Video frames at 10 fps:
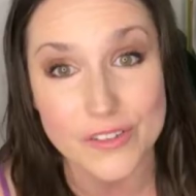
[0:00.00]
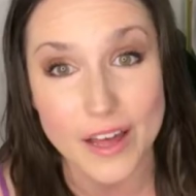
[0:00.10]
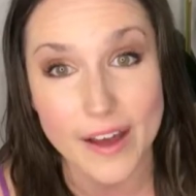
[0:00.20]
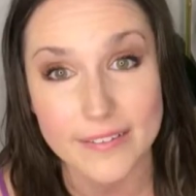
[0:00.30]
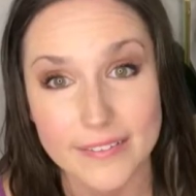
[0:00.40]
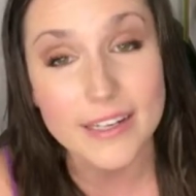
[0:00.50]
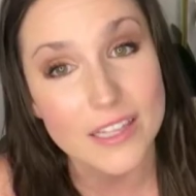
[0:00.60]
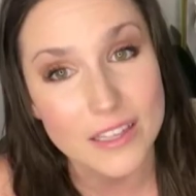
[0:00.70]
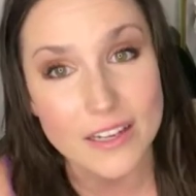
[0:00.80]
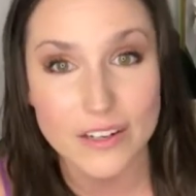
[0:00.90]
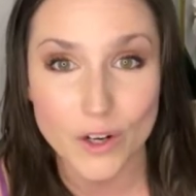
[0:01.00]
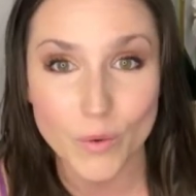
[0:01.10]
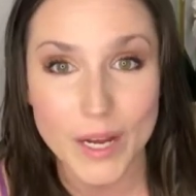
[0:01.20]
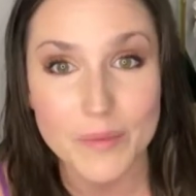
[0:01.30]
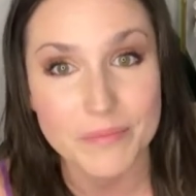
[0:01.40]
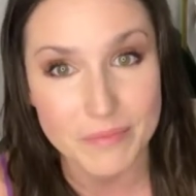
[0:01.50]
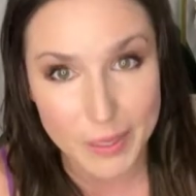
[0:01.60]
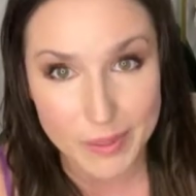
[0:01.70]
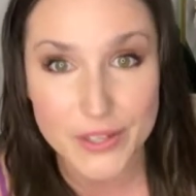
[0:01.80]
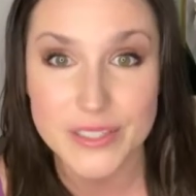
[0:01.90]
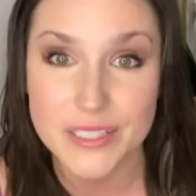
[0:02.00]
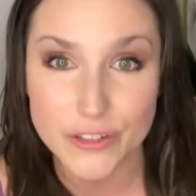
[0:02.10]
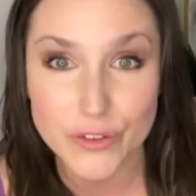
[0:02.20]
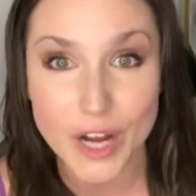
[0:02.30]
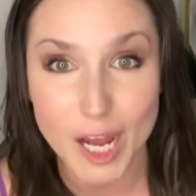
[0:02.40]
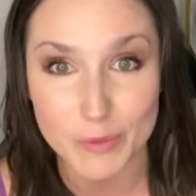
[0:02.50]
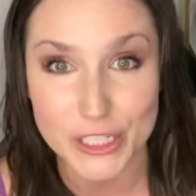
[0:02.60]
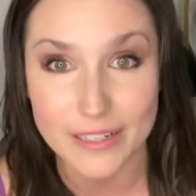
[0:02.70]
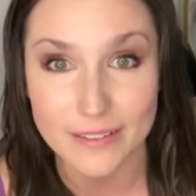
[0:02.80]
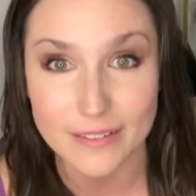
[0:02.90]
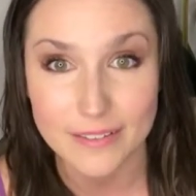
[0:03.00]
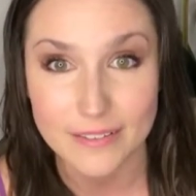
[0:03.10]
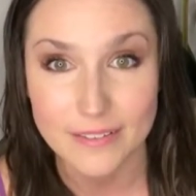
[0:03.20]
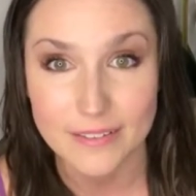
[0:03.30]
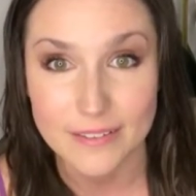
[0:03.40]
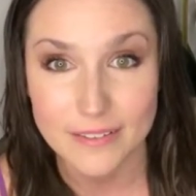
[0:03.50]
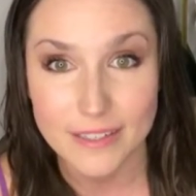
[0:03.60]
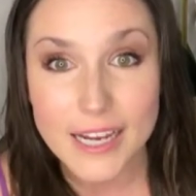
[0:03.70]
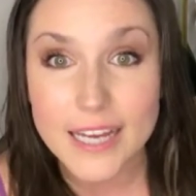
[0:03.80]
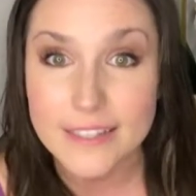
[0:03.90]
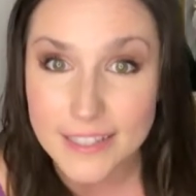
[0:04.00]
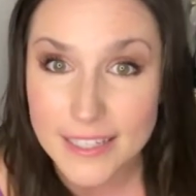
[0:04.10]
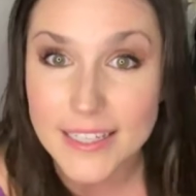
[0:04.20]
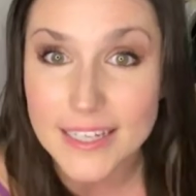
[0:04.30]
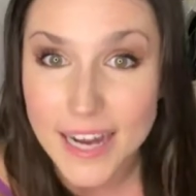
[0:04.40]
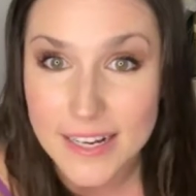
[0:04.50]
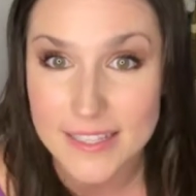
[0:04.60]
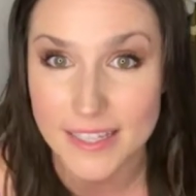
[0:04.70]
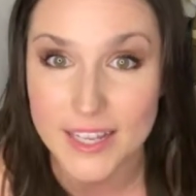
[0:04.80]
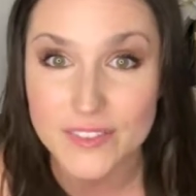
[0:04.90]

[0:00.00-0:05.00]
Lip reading: do that. And he thought, you know what, maybe there's a different option. And then he got his